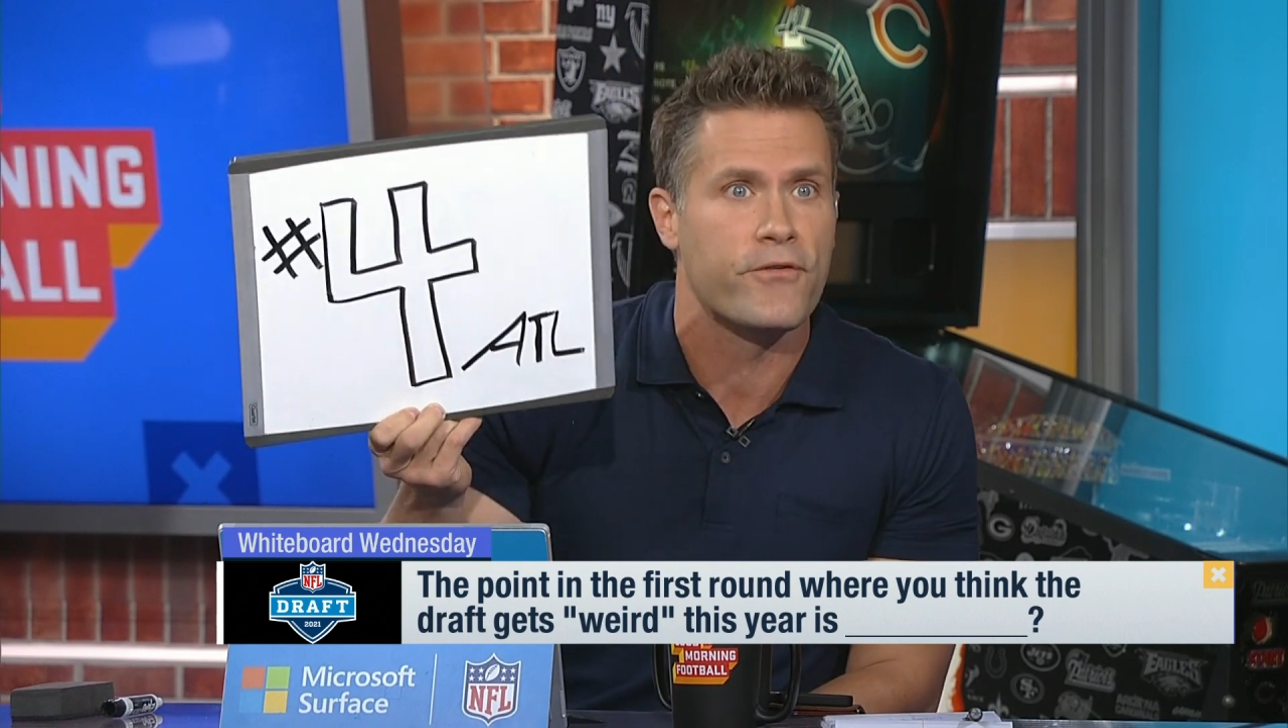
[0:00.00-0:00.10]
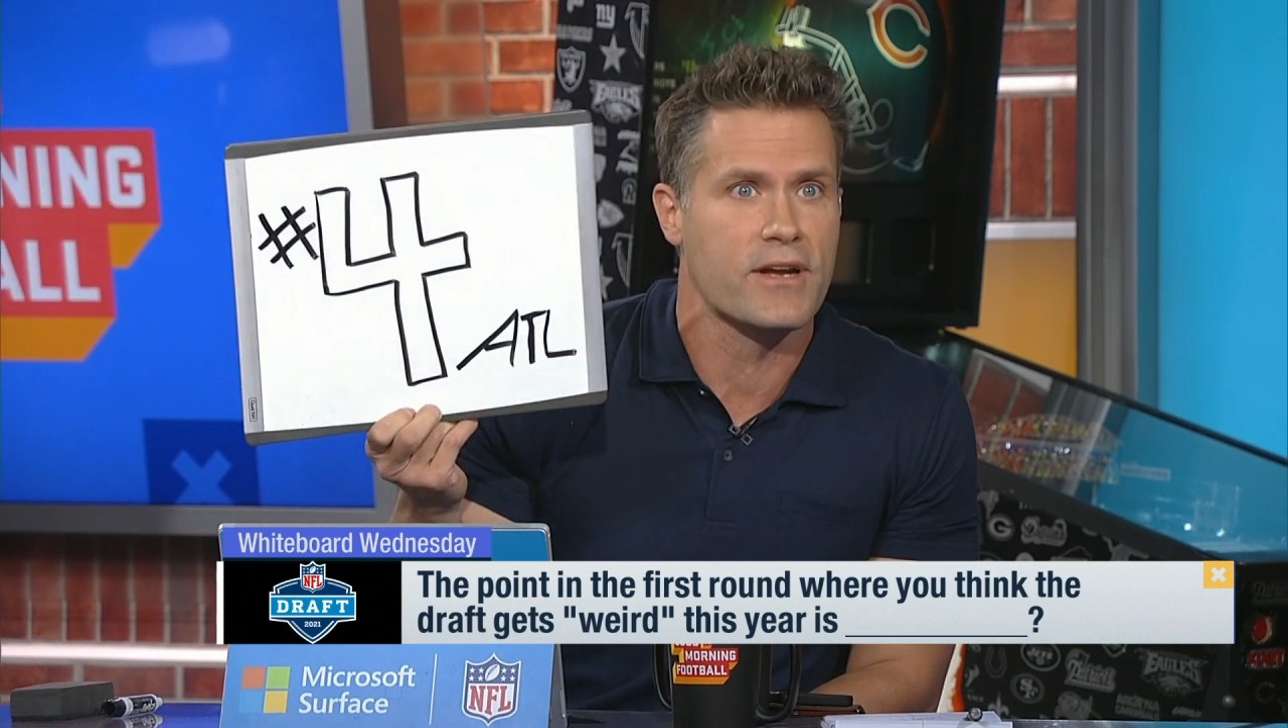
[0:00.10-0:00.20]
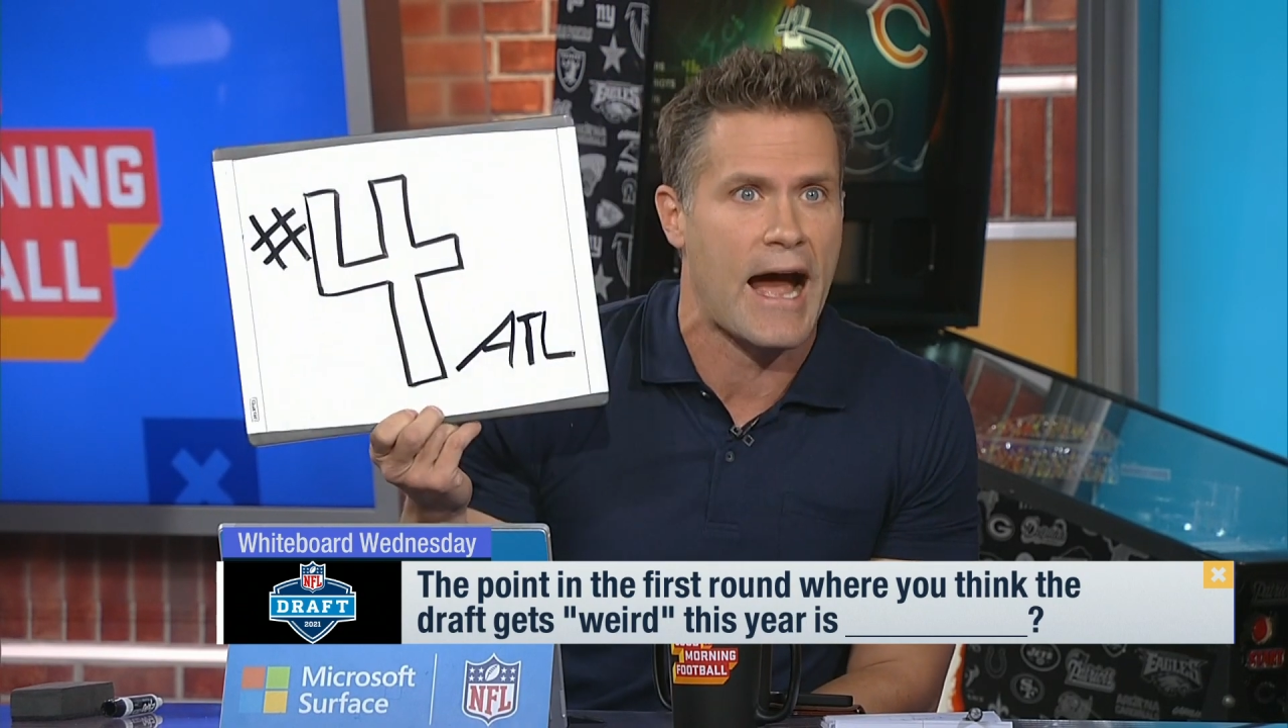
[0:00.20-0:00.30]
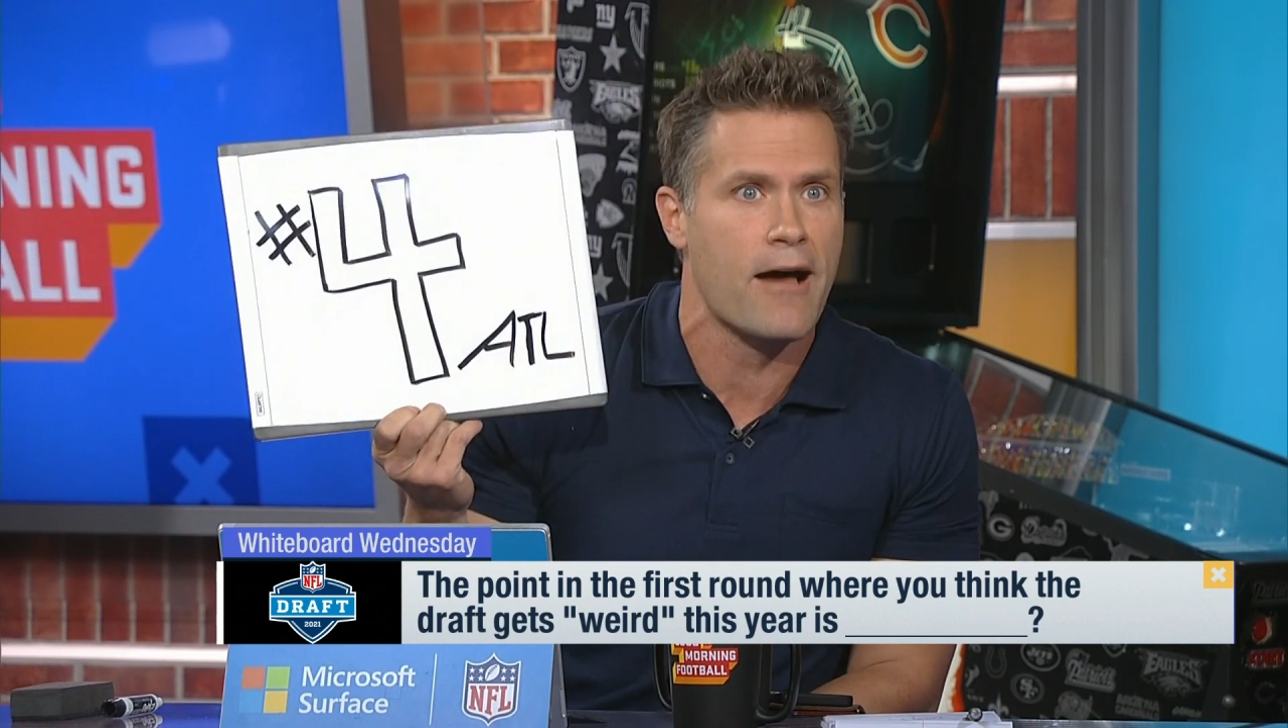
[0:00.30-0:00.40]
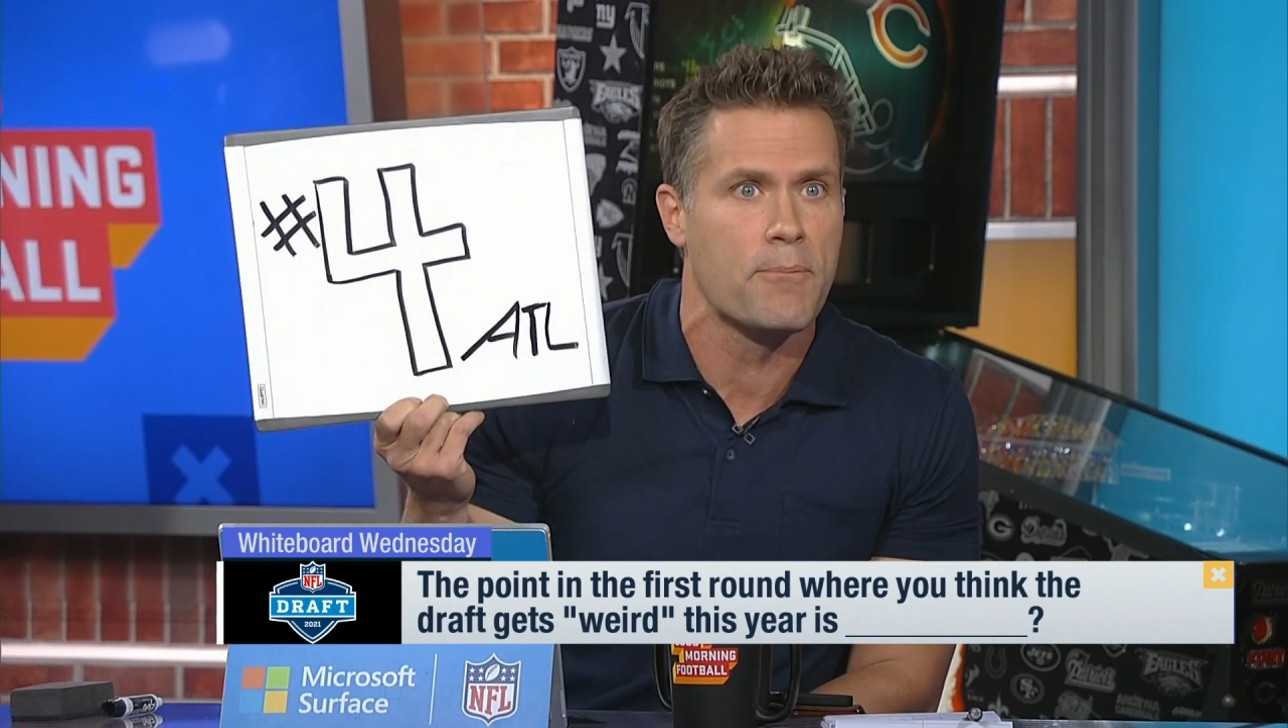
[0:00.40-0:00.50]
for
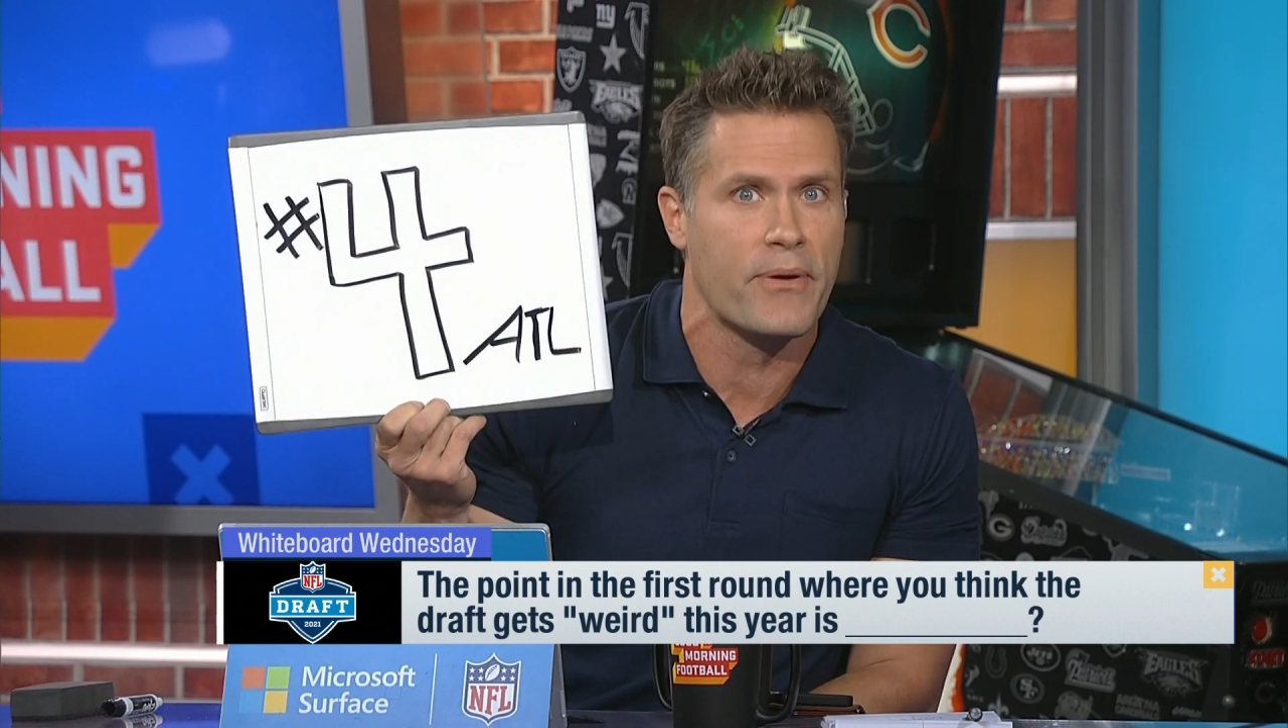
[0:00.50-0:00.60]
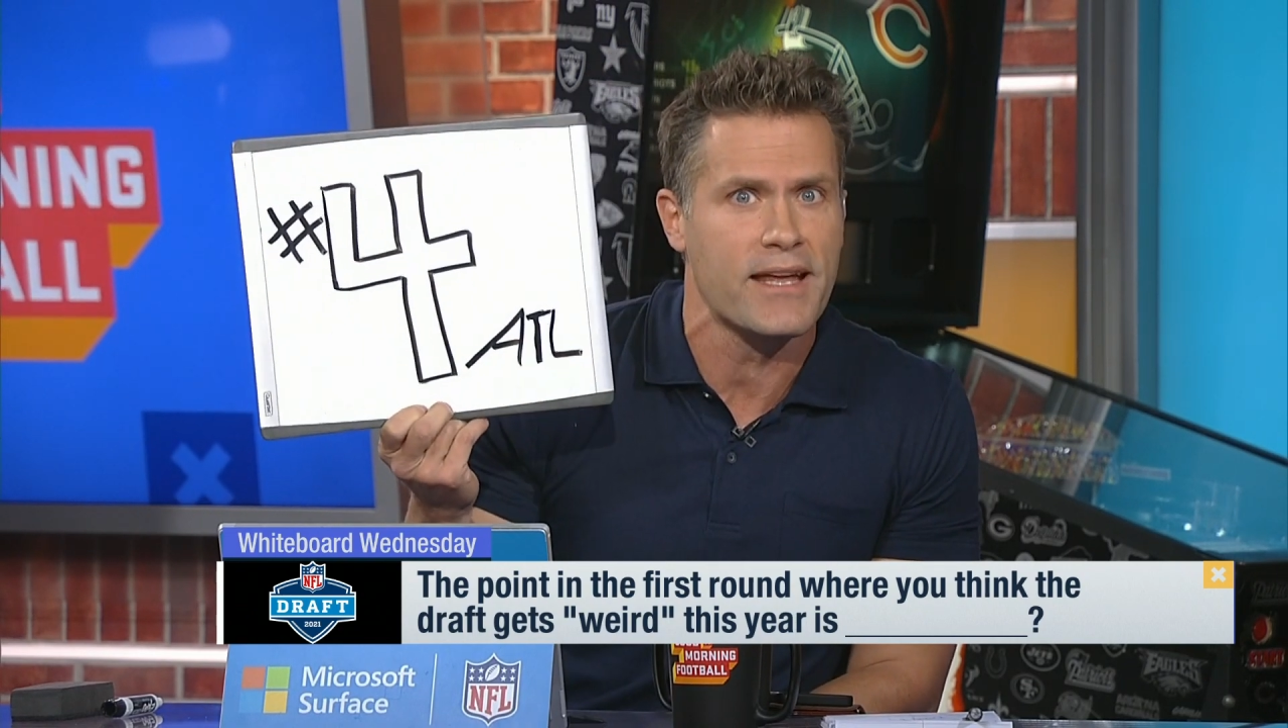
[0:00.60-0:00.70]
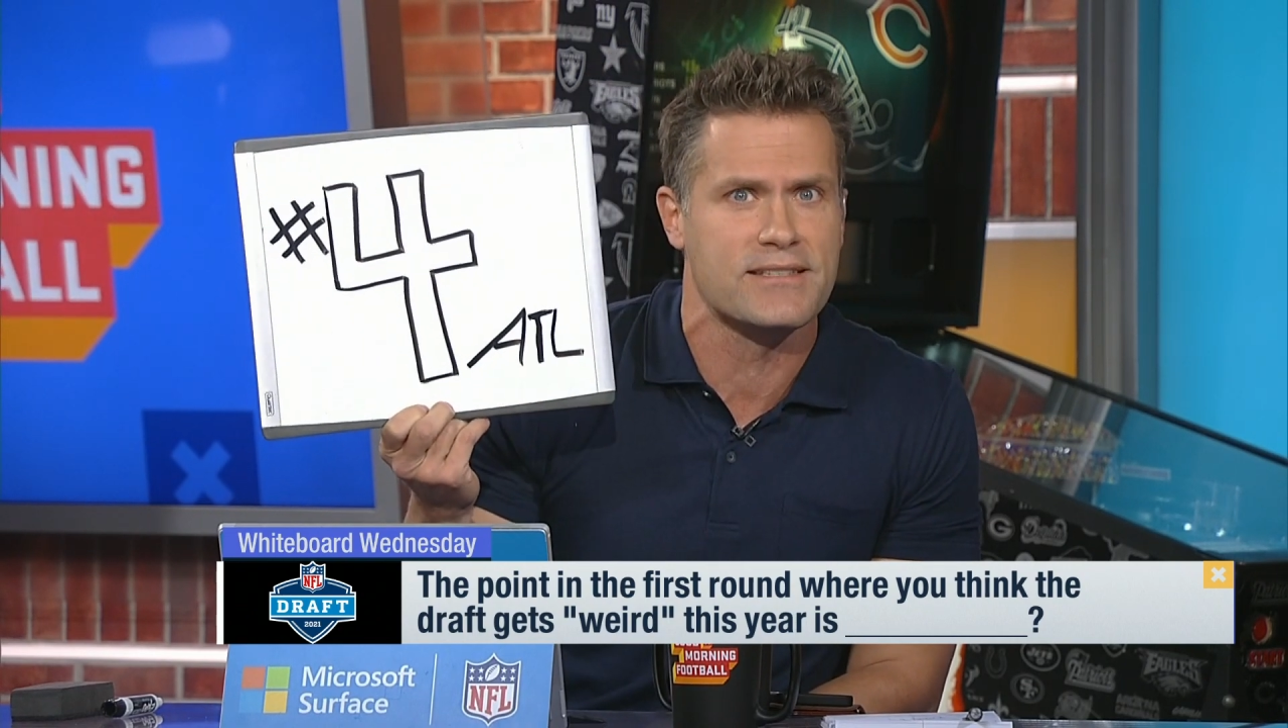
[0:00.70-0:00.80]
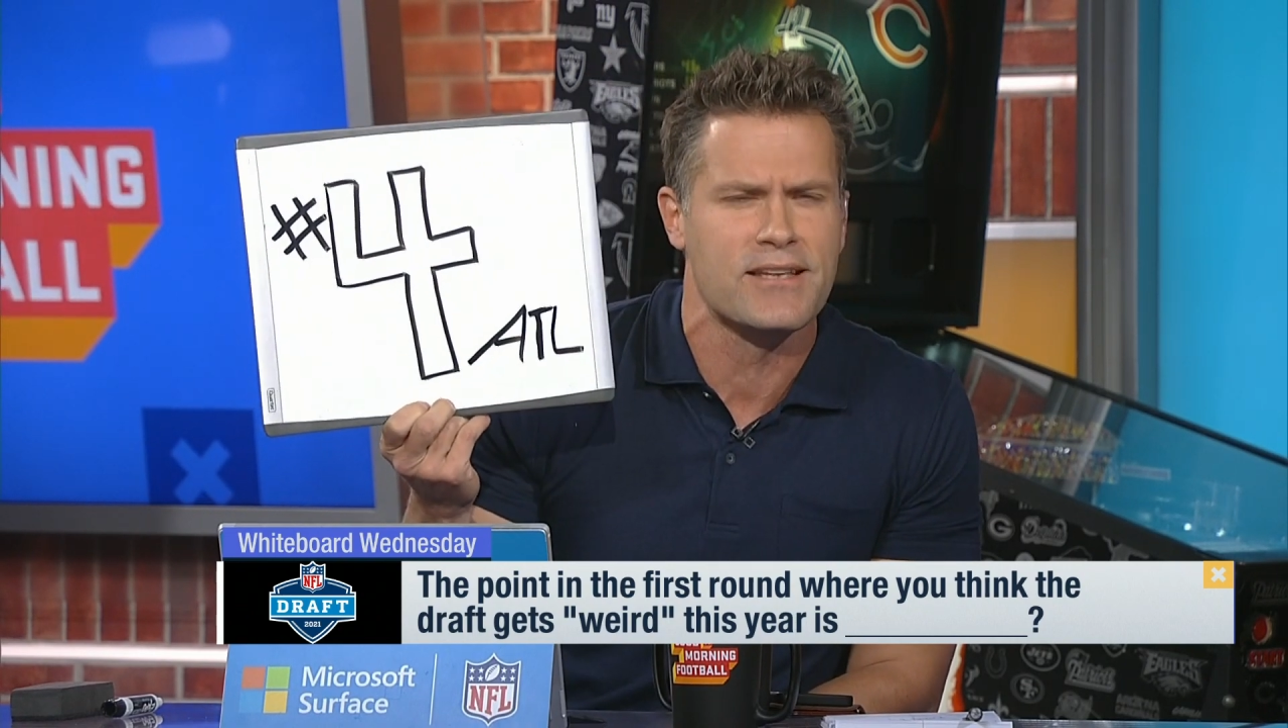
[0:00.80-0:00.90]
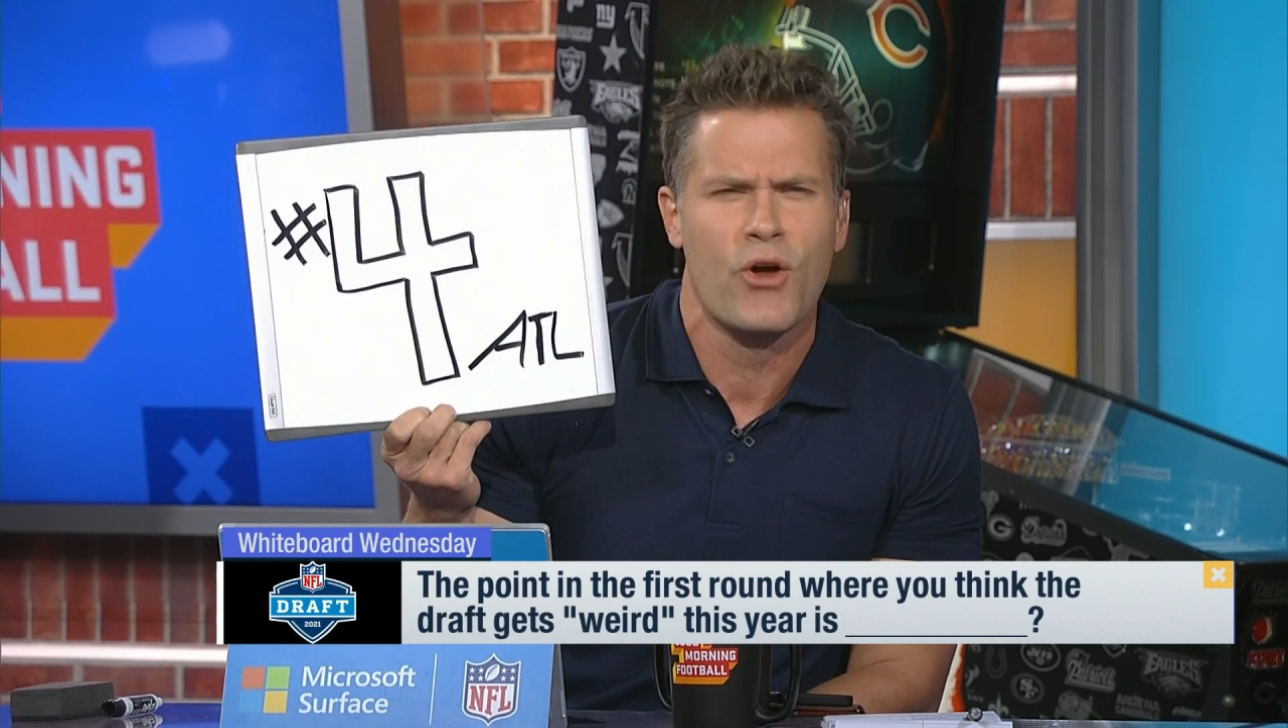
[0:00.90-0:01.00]
Kyle
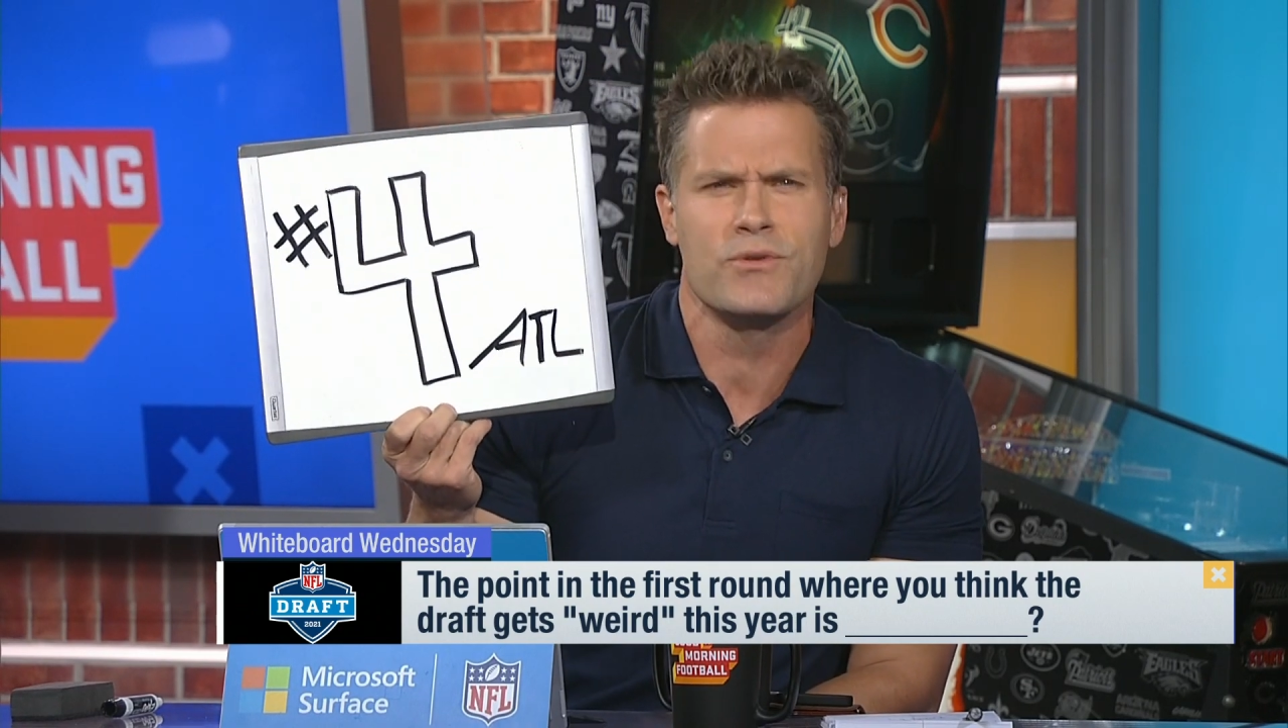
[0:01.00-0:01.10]
Pitts?